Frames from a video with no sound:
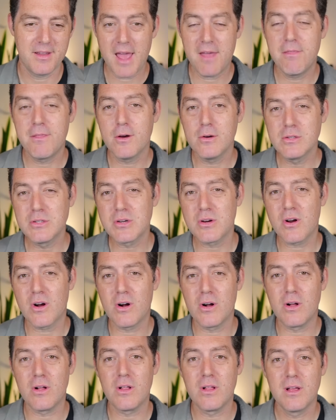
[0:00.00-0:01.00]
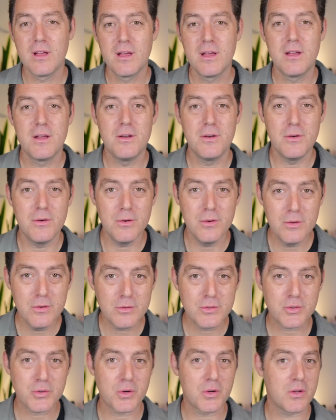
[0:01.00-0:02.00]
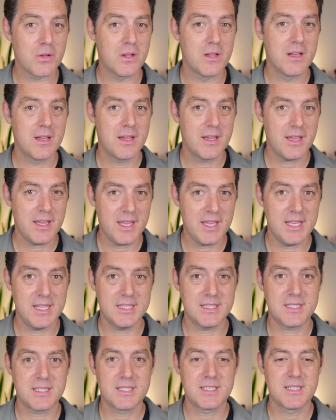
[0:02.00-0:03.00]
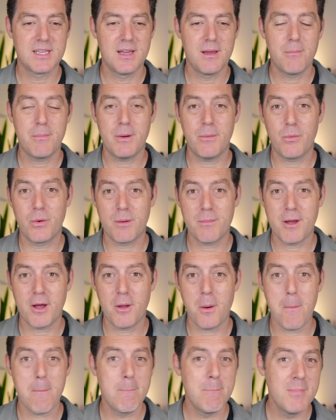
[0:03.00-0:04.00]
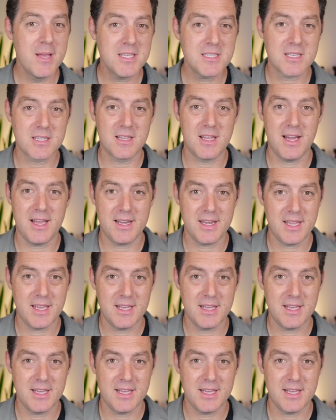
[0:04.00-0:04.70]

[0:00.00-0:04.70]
And those are all neutral hints. But what about misaligned